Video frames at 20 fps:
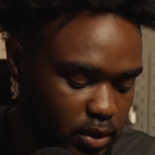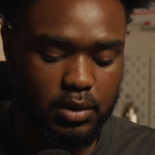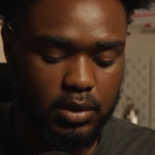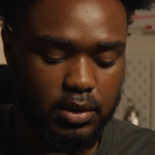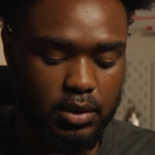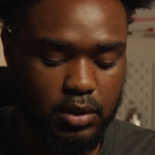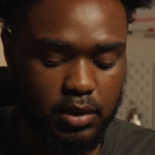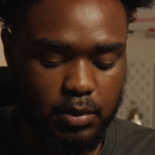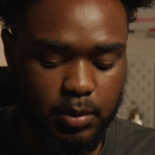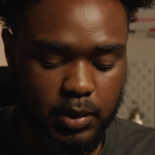because
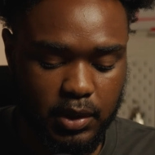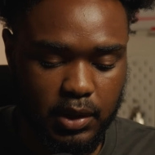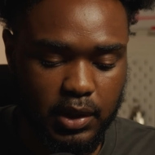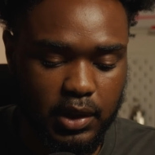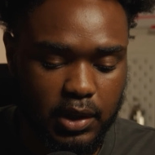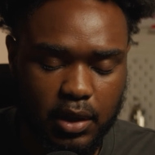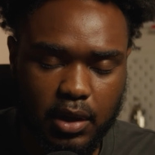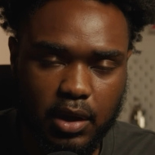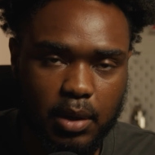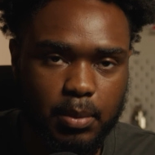there's been
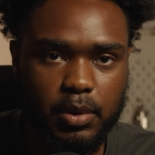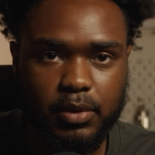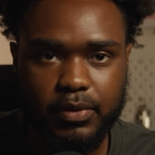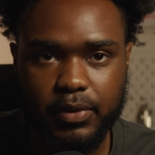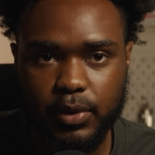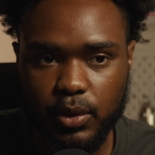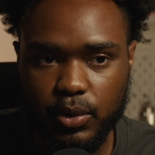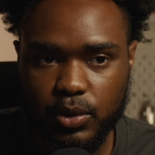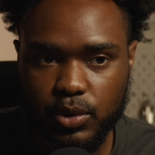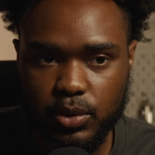like a couple of
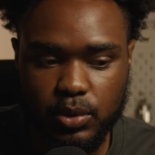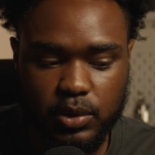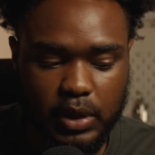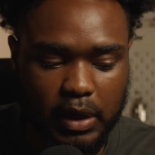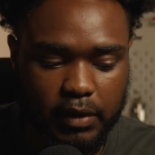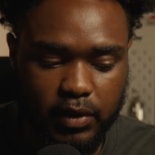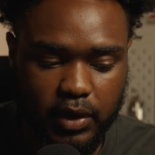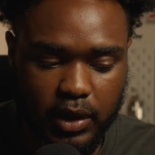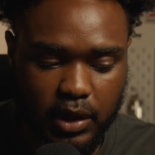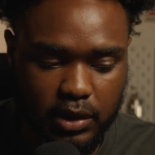photo shoots
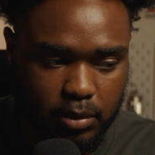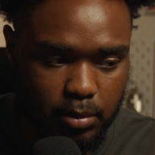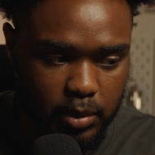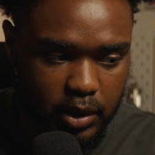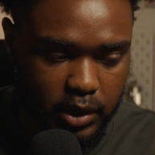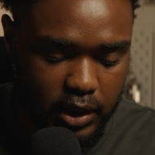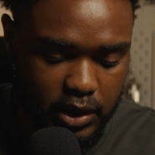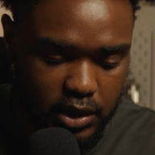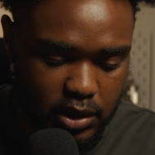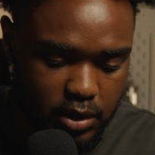I forgot to
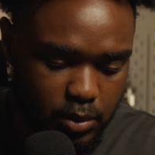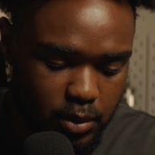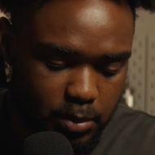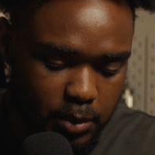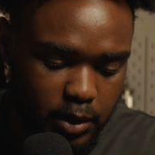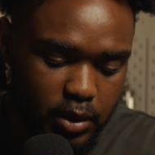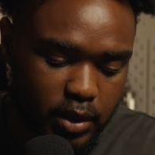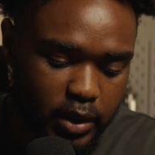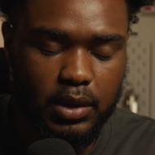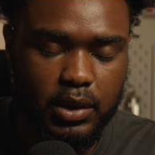bring that shit with
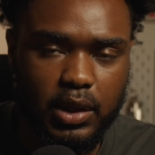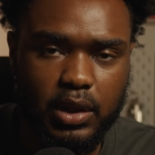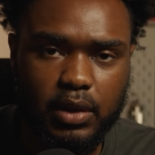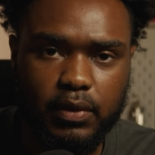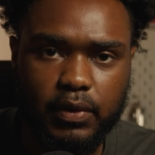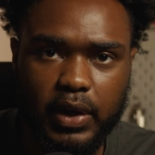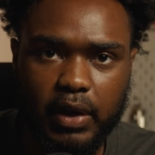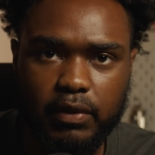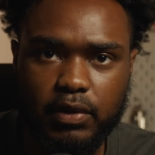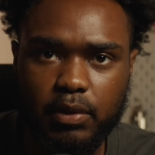me. They
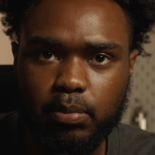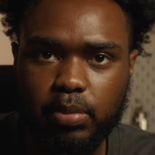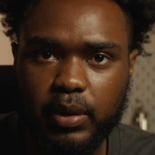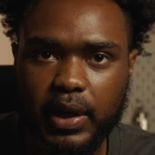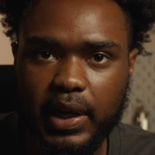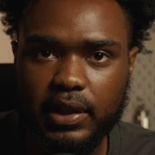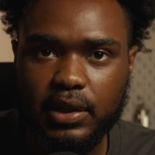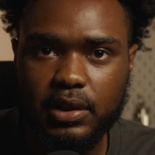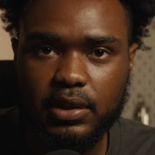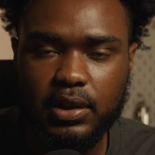even have a
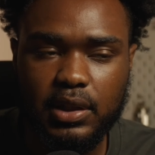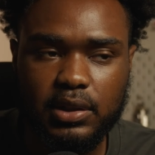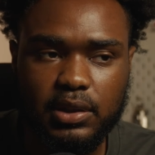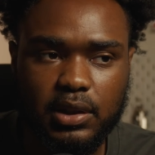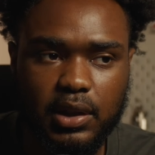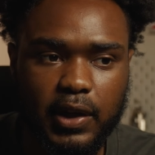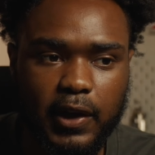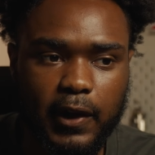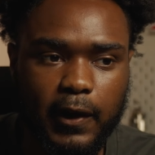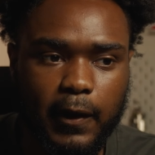bracket that's
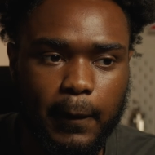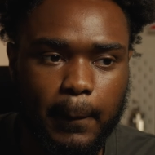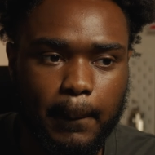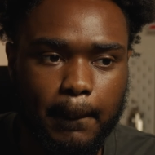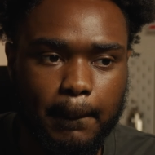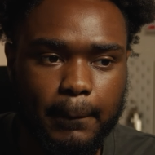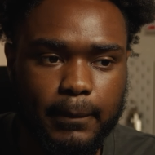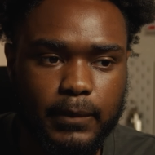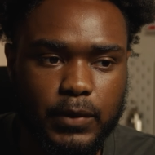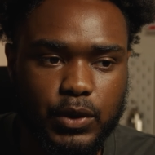like
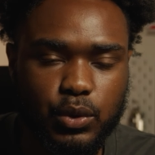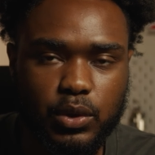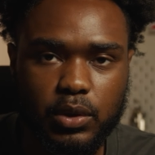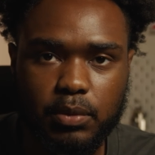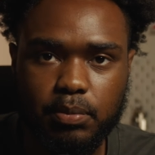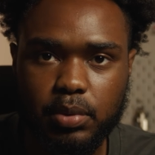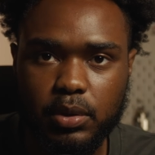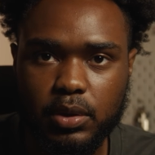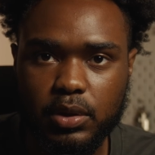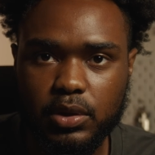you
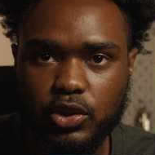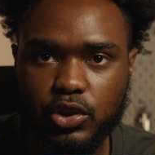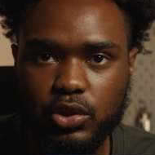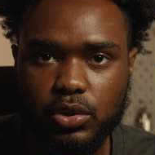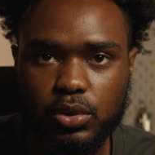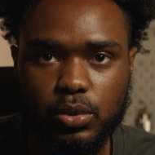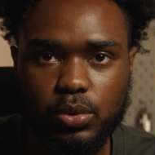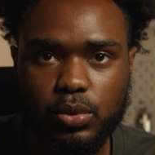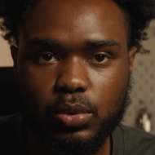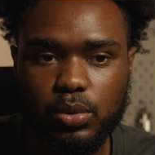can put
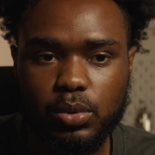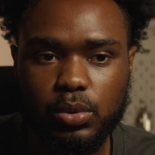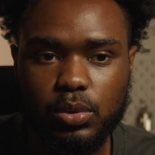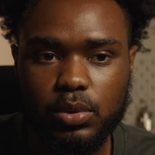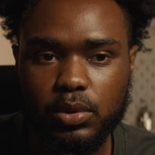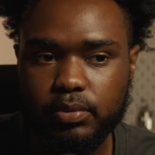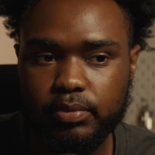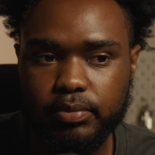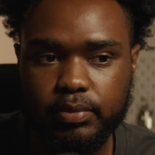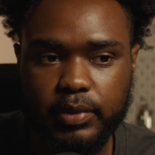two
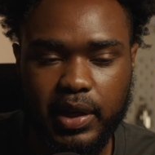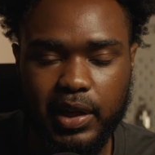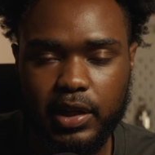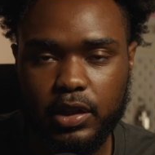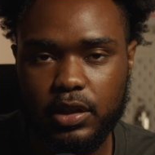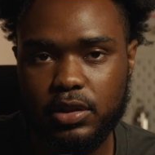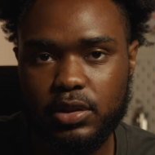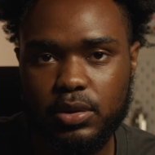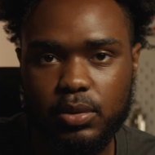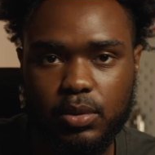
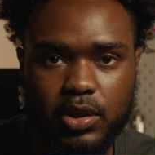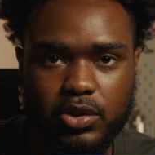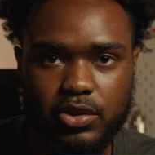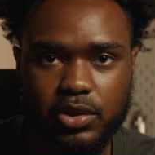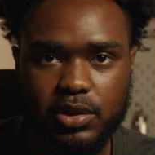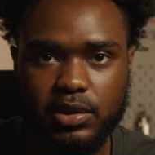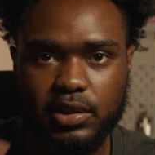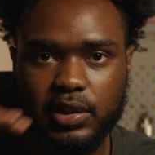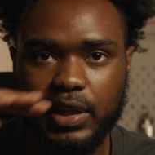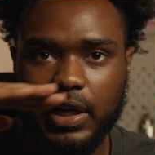
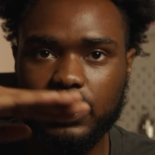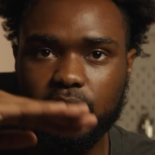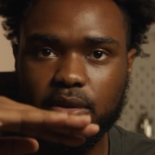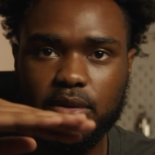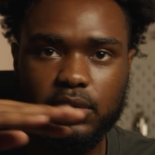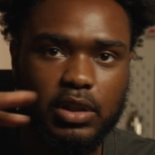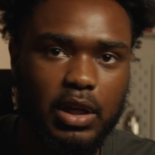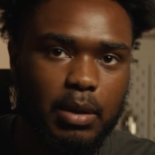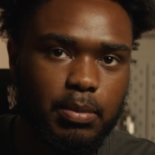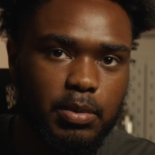AD200 stacked
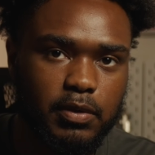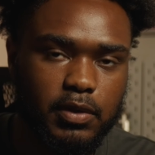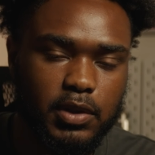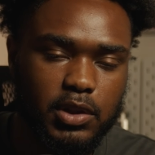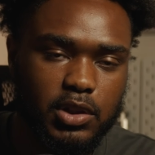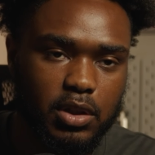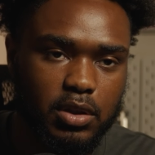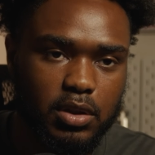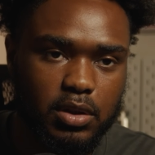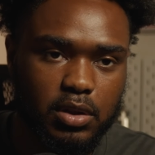on top of
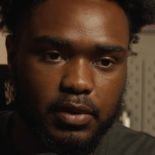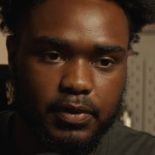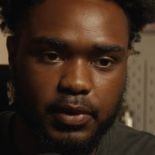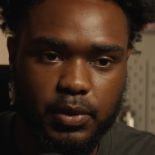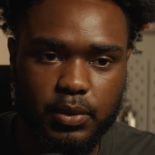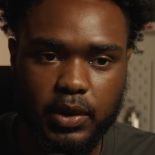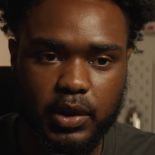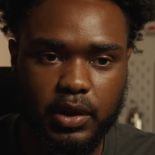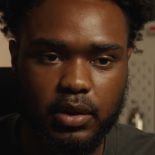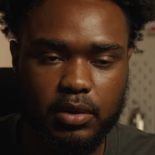each other if
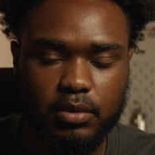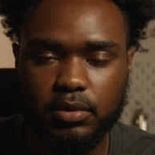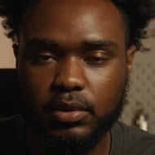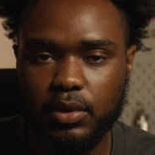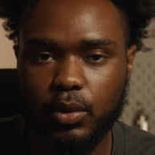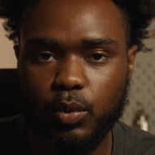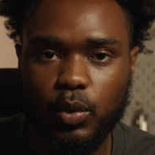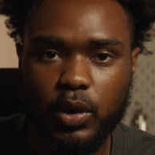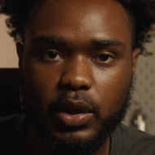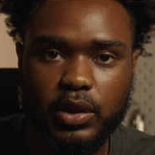you think
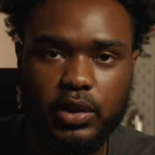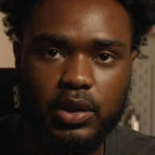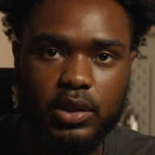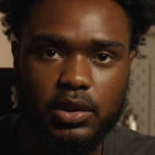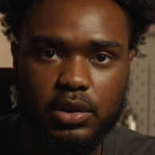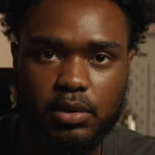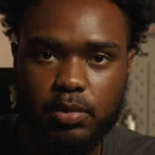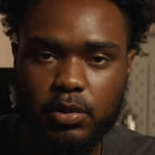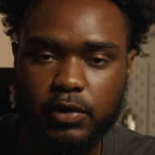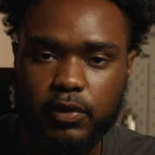one
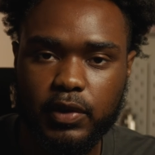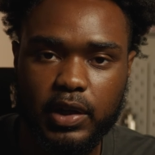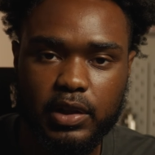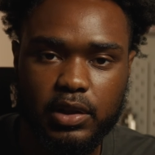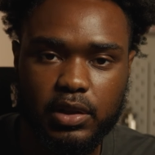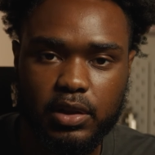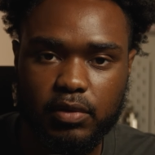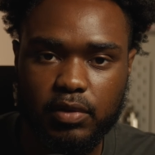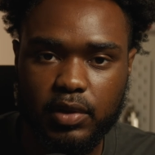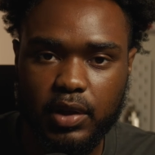doesn't provide
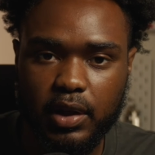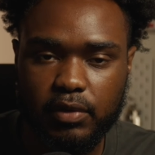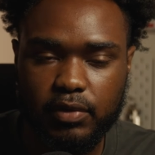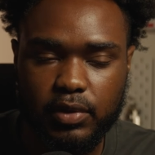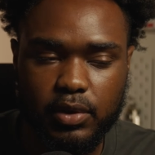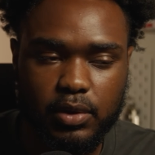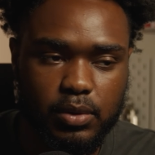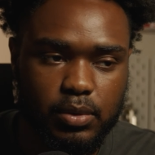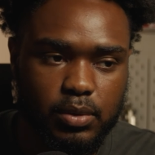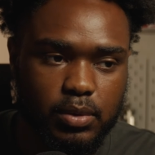enough light
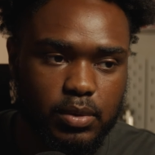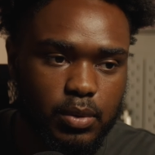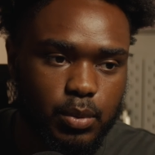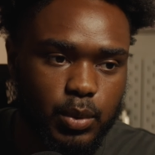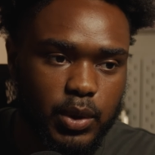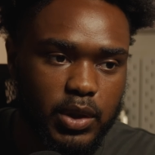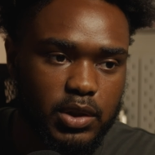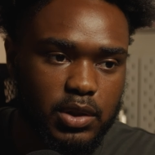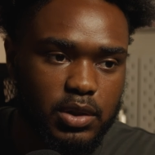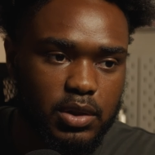for you,
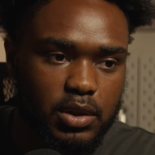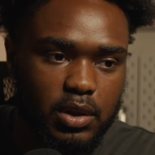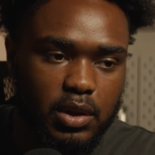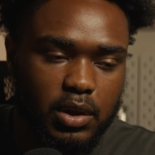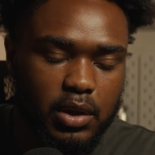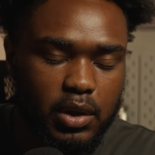which